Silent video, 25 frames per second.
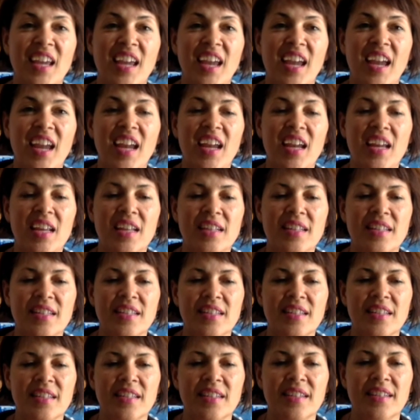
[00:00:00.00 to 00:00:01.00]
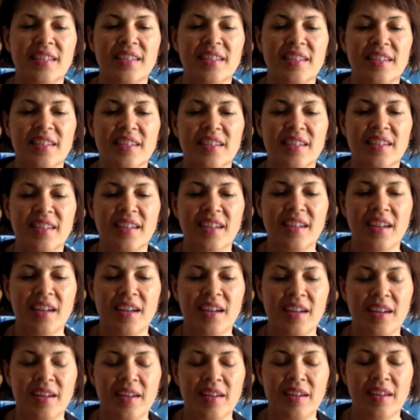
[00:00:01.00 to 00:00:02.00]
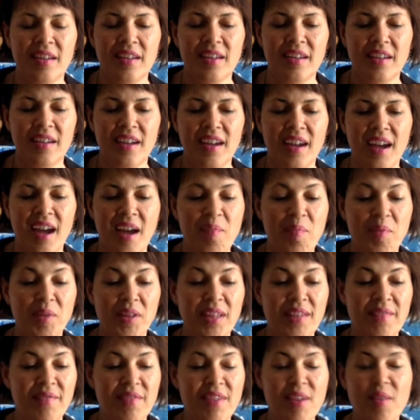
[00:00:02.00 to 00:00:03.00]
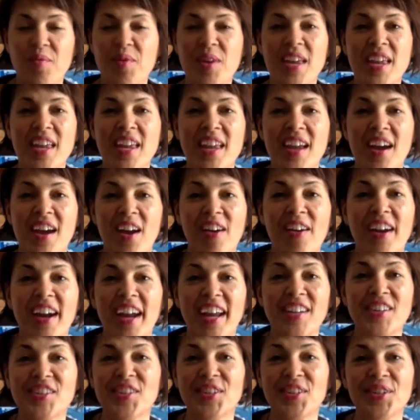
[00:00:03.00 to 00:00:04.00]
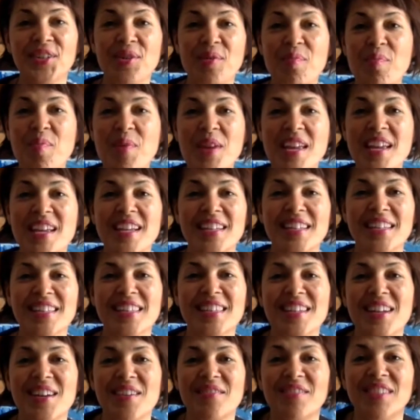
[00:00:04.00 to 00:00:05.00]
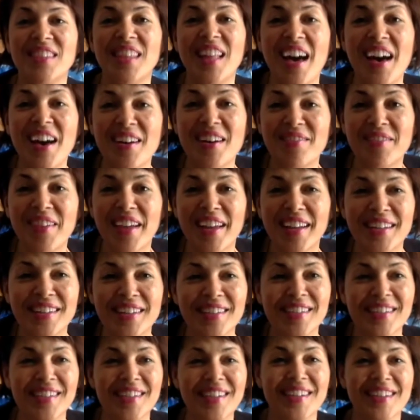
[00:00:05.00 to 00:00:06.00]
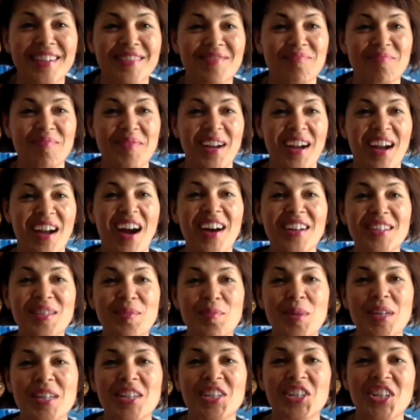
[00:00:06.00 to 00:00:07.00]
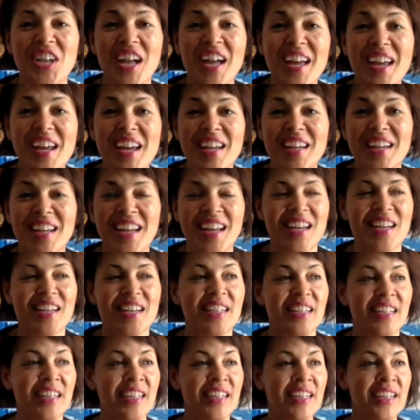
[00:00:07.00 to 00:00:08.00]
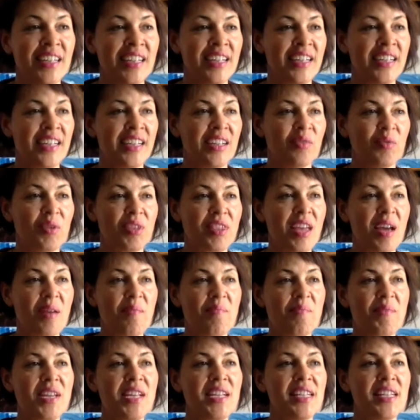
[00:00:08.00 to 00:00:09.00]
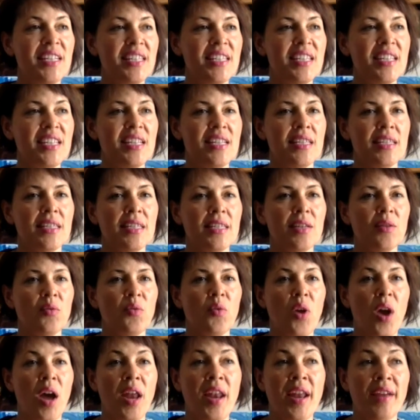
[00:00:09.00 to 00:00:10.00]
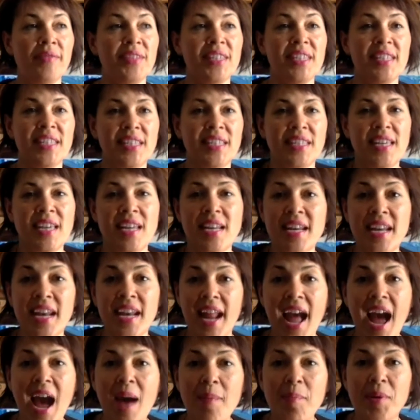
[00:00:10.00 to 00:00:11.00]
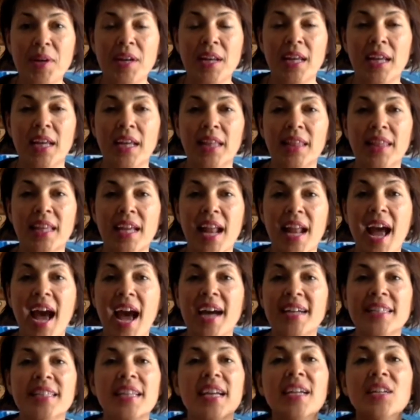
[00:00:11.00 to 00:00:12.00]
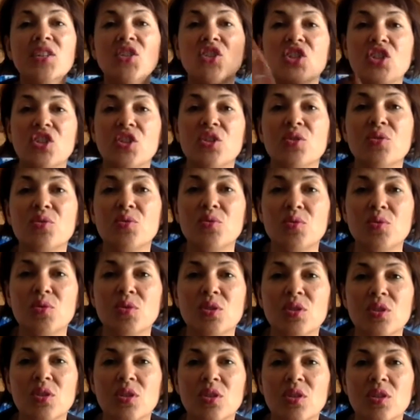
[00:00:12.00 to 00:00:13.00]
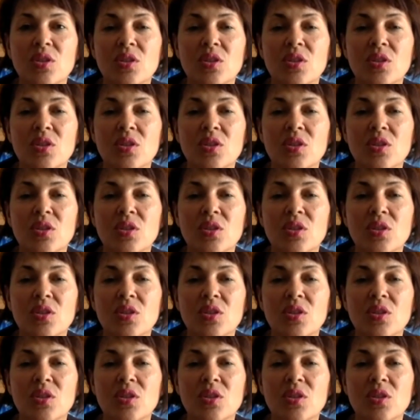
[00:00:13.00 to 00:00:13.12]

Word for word: And uh, I believe that we are eternal beings of love and cosmic shine. And what that means is, and I've seen it happening, that as I choose